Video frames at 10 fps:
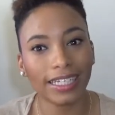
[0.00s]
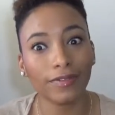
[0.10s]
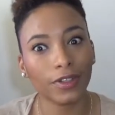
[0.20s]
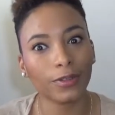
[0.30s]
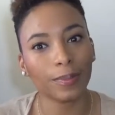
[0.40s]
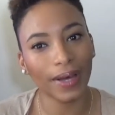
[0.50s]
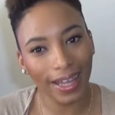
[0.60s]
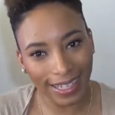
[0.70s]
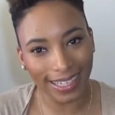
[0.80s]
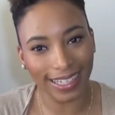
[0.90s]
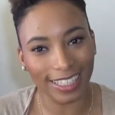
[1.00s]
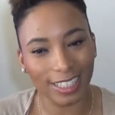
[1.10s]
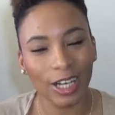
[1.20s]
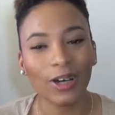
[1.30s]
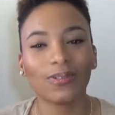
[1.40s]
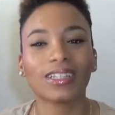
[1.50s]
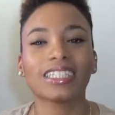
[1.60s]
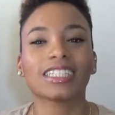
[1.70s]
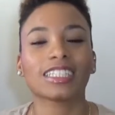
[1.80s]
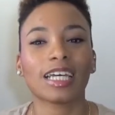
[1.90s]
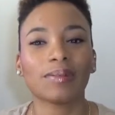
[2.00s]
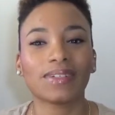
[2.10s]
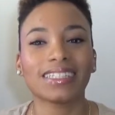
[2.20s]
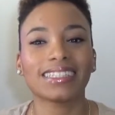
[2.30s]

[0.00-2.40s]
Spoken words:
even though the Pelicans released a statement